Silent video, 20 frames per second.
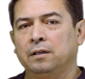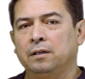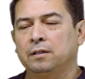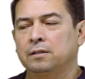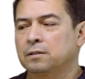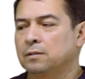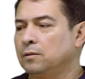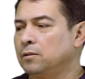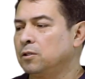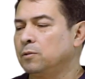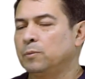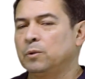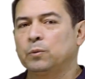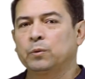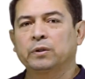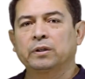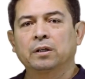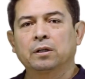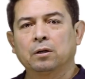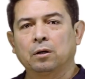is going to be
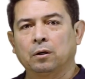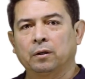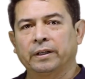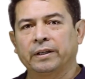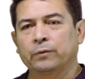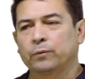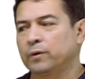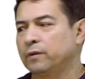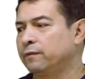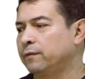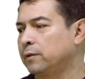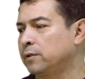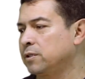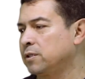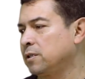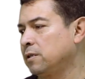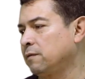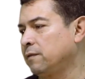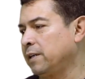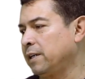what they call a
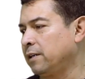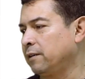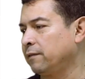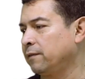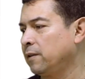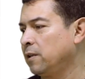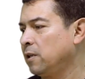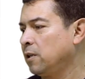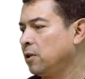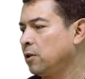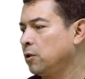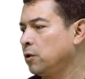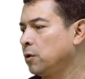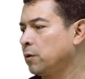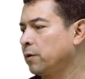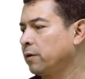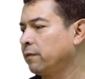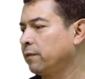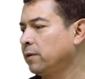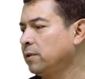reversing valve
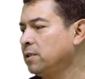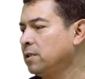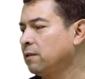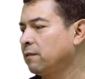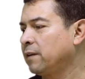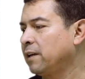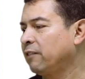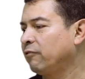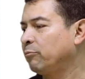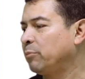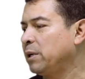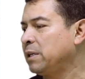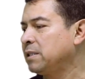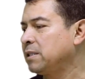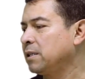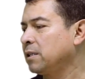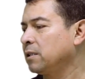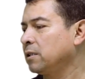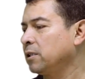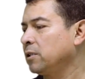your reversing valve
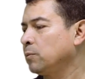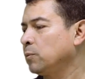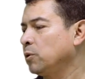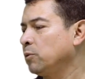basically